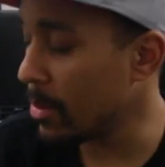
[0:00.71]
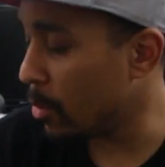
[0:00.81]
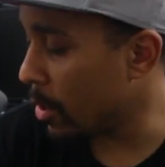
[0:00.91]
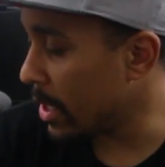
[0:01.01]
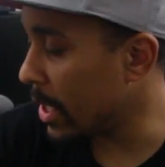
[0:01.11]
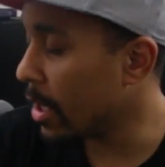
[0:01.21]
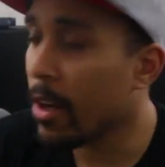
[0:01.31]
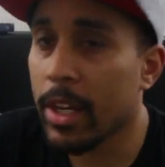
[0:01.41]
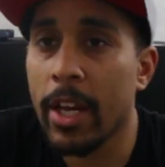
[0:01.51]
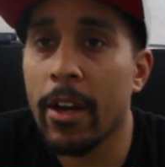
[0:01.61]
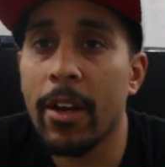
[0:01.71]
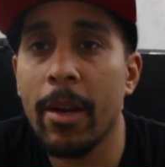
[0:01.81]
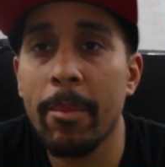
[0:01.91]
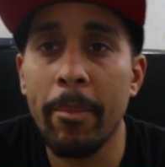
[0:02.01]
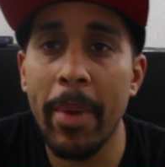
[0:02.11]
your boy D-Dog here and
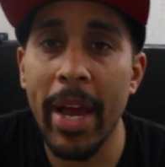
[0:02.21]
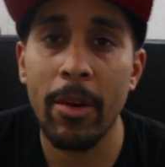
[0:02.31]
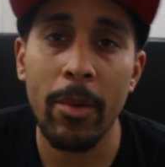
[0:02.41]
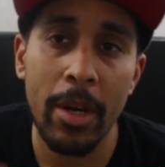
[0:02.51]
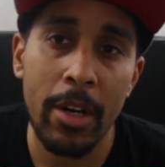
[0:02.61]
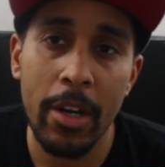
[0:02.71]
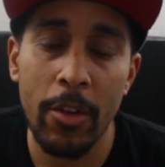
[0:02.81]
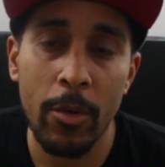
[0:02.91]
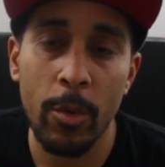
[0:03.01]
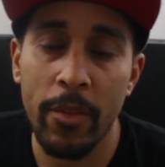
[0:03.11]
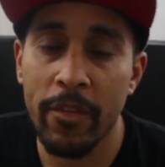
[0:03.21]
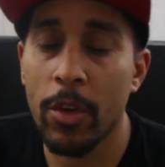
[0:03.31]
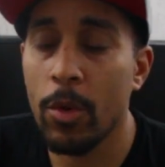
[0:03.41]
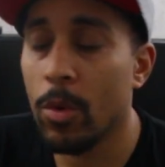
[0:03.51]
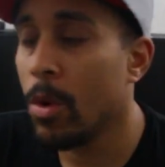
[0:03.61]
I'm back with another
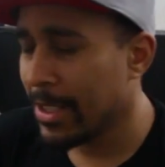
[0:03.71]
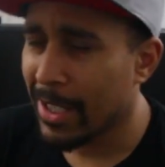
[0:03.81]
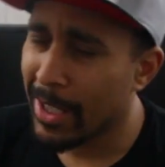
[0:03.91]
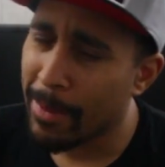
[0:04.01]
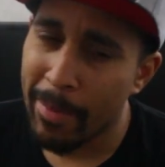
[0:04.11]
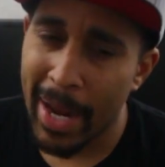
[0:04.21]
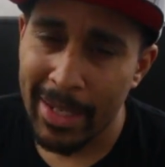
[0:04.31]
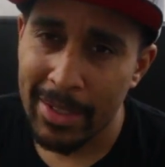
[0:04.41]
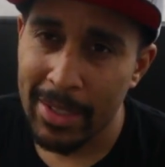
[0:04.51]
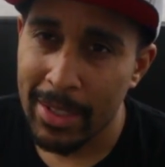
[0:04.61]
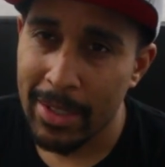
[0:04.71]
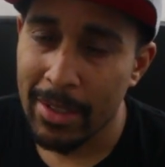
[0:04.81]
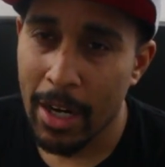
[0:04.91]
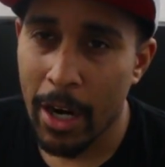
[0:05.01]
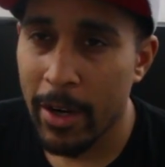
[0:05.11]
review. This is an
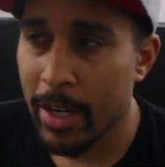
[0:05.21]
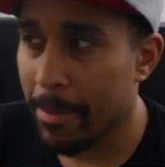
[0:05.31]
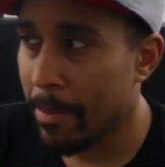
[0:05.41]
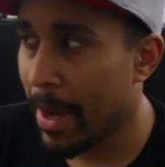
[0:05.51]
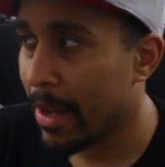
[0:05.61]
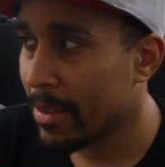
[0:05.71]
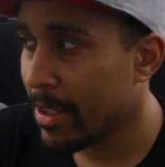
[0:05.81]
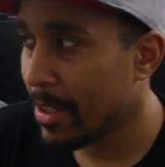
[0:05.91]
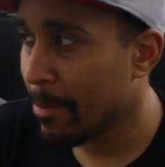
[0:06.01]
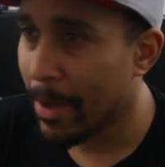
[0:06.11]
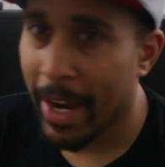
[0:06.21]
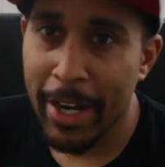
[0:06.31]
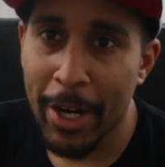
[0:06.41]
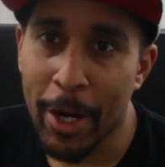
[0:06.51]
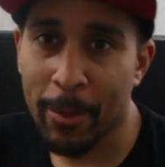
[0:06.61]
unboxing. I already unboxed it, but I
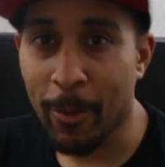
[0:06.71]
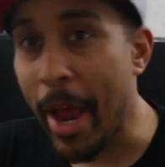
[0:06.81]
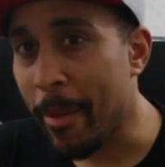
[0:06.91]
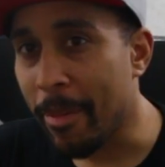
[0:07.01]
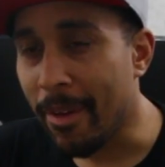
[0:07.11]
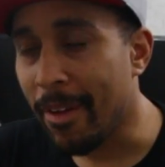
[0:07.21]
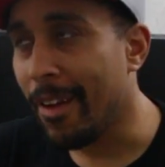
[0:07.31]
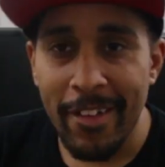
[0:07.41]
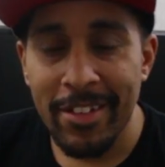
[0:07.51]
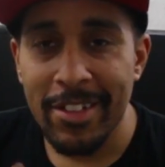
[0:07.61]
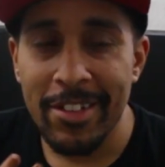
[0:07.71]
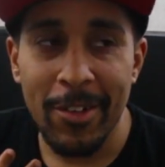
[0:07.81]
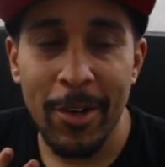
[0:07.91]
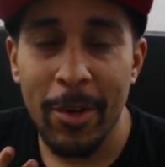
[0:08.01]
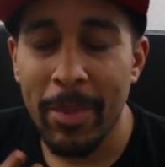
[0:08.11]
didn't unwrap it. This is
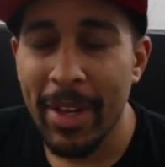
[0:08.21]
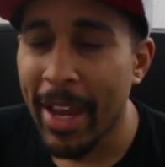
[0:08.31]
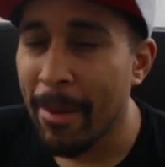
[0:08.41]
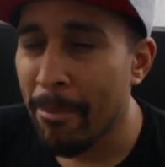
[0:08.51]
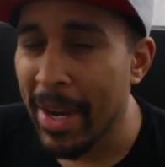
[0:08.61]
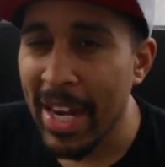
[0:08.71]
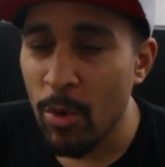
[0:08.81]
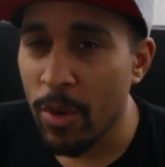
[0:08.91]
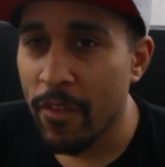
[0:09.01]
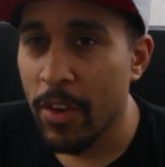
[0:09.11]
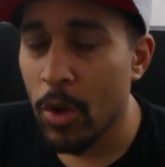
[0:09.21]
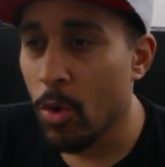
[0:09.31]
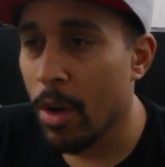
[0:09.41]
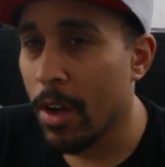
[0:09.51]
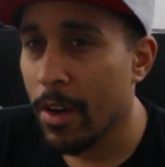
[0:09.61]
gonna be a mini
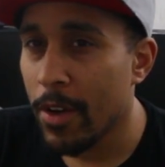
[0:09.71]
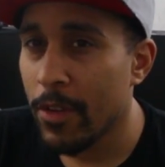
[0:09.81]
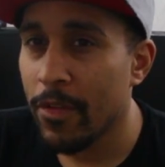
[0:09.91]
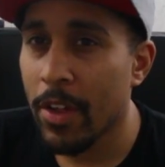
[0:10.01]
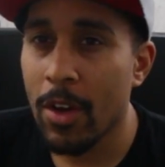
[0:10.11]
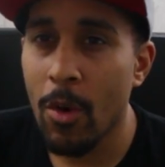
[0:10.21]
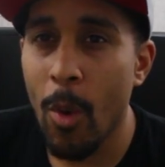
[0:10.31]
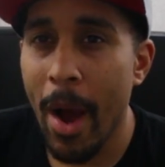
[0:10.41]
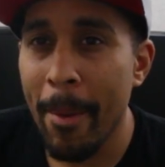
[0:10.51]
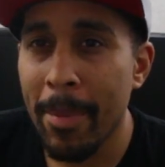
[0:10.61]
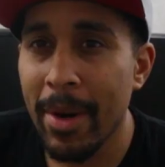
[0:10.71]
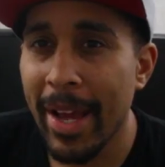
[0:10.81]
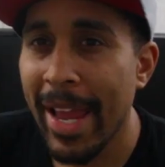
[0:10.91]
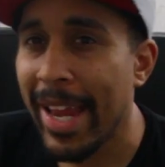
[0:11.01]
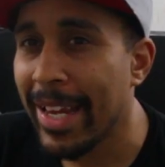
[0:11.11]
review of the Qanba
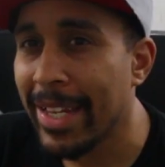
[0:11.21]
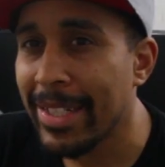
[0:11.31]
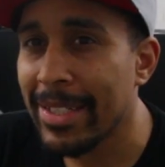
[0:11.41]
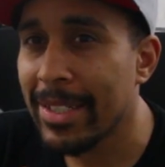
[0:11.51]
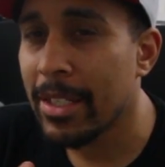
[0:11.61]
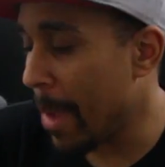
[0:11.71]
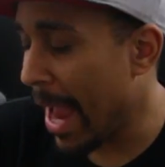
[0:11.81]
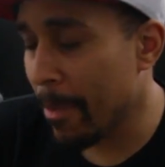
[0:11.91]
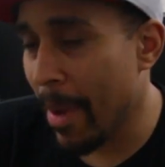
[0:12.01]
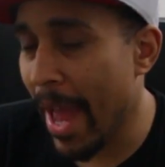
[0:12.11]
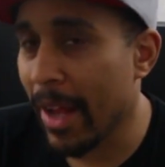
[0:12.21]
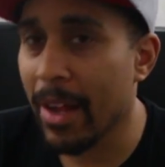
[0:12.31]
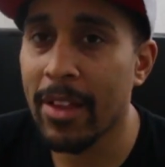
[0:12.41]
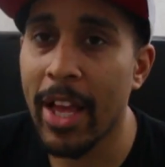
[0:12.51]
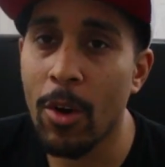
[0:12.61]
Aegis backpack
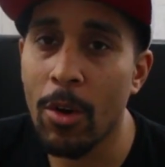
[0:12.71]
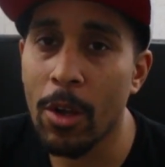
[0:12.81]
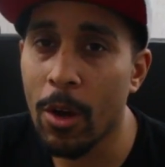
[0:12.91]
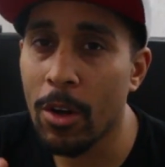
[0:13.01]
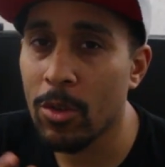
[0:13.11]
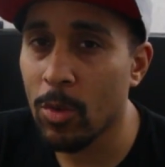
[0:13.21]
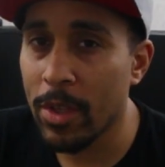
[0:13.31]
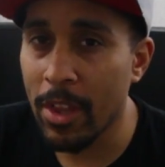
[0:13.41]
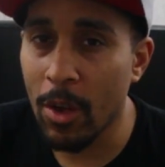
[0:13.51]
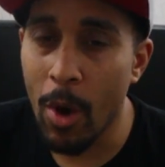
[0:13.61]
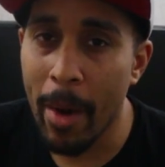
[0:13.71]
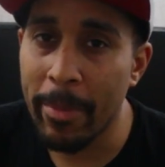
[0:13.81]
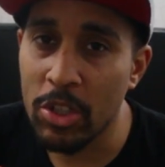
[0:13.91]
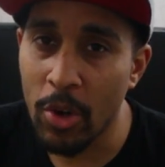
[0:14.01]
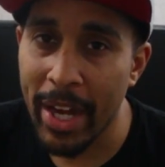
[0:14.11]
that go along with the
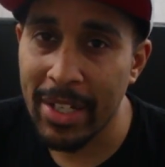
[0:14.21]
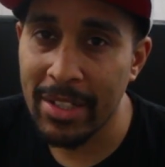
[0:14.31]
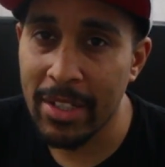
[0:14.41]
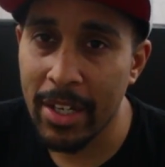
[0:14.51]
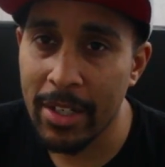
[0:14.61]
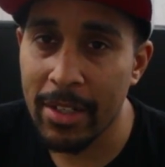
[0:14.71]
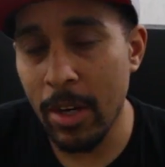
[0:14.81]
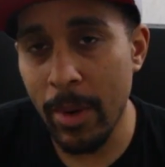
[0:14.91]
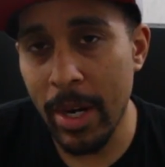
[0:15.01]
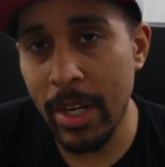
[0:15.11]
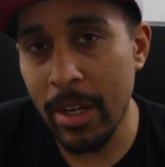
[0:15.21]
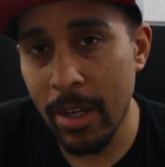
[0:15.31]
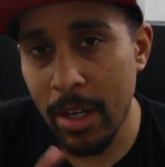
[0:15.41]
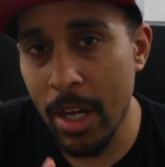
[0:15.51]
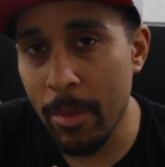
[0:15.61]
Qanba Dragon Stick. Get ready,
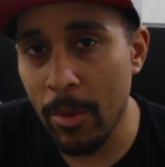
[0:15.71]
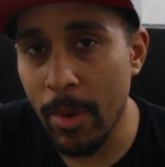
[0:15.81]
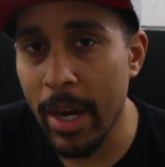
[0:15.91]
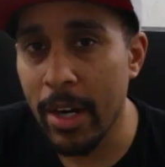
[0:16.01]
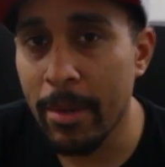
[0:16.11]
coming right